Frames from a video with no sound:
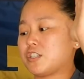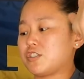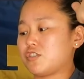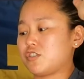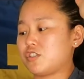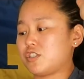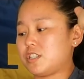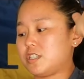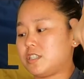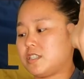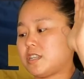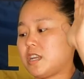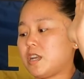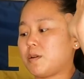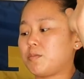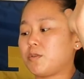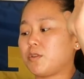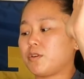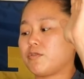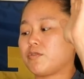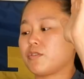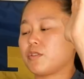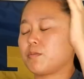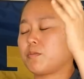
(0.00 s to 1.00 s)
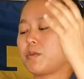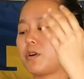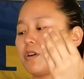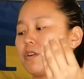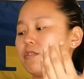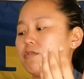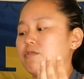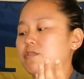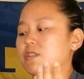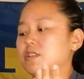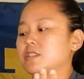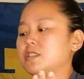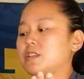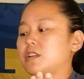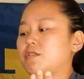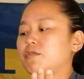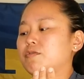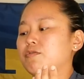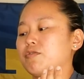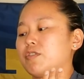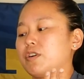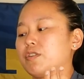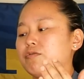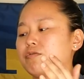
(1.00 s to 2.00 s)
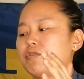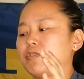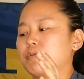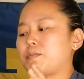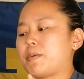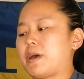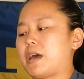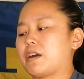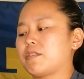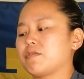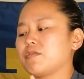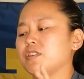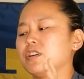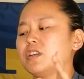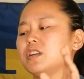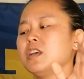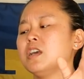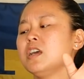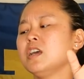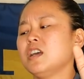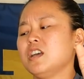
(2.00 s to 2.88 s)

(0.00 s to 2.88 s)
sure she's stable over the bar instead of front foot, back foot.